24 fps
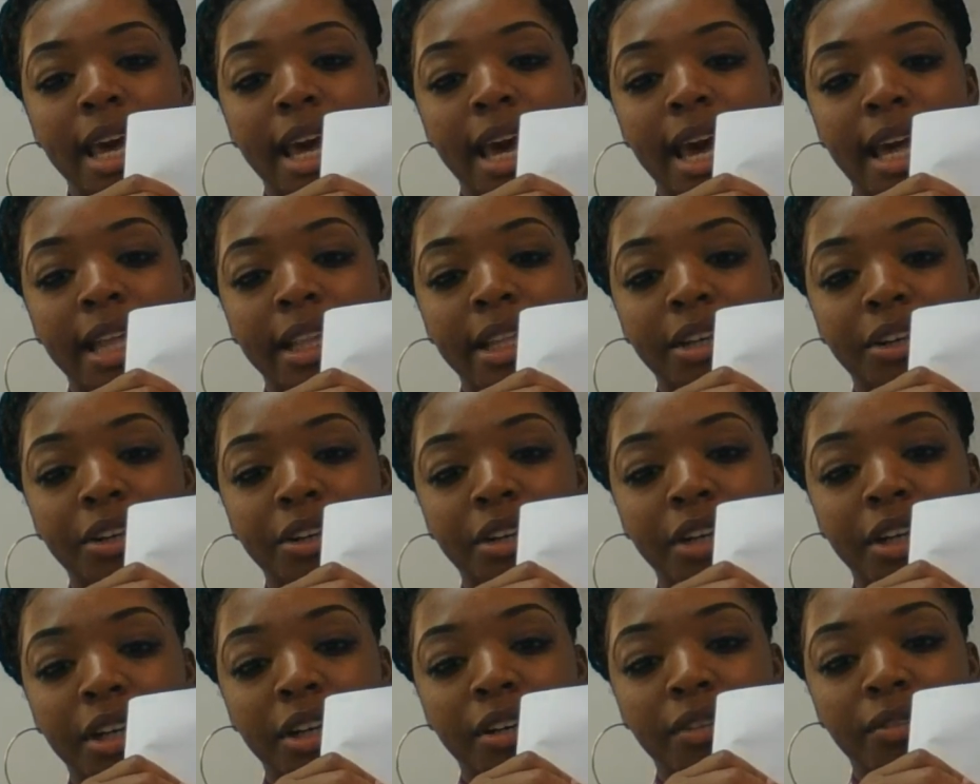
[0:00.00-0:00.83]
and then
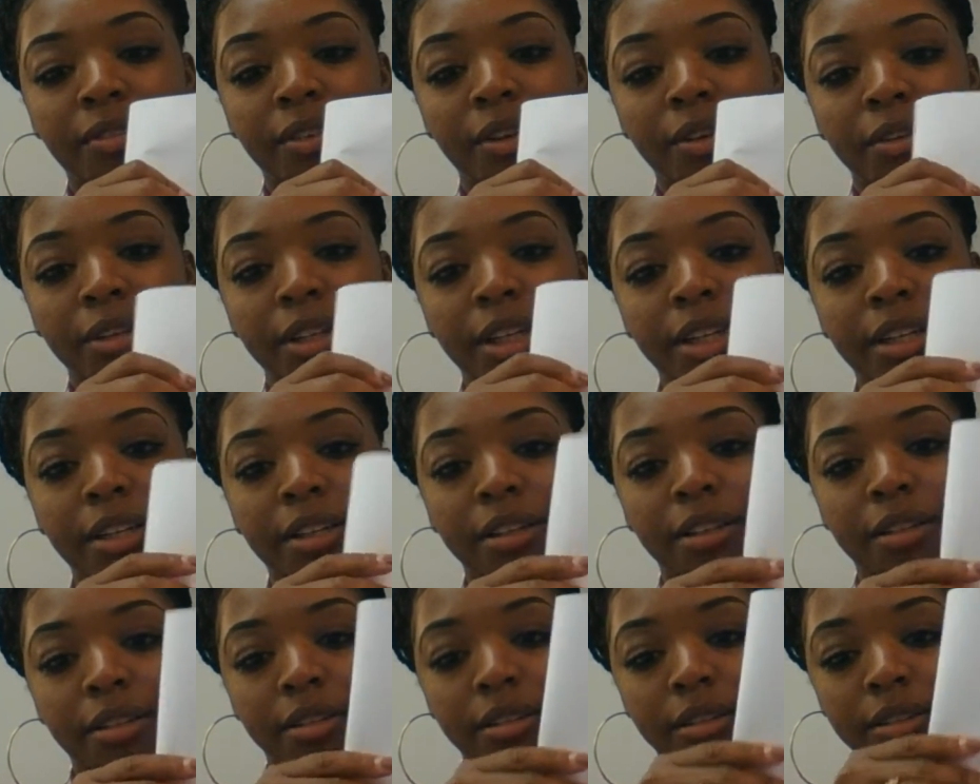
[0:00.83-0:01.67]
you're going to fold it.
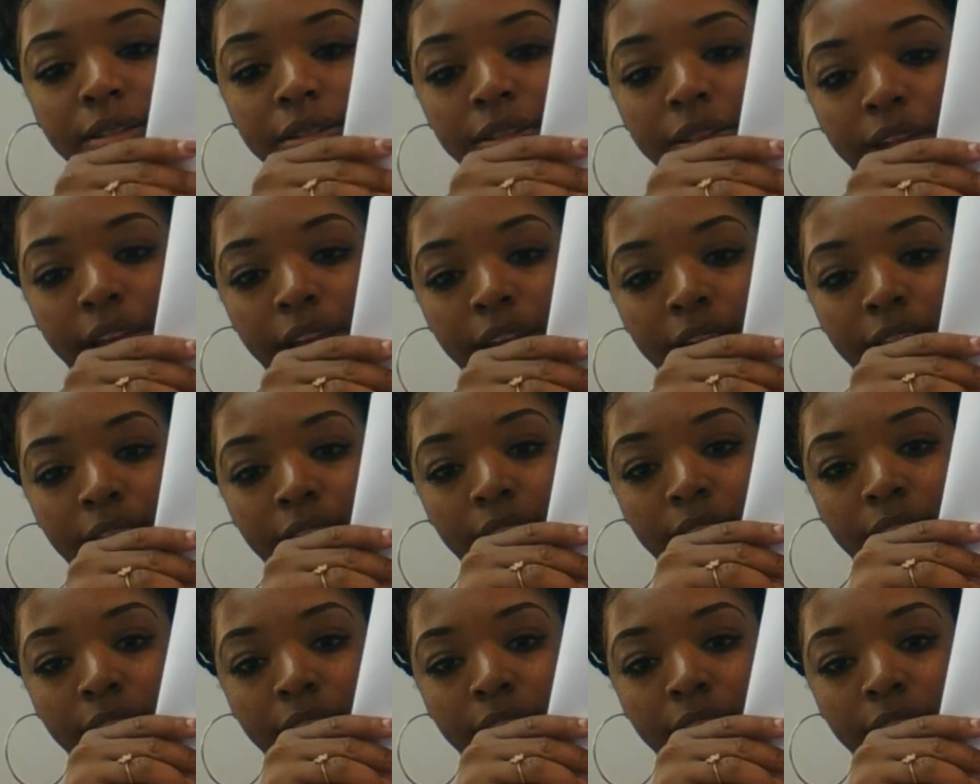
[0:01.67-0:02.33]
Okay,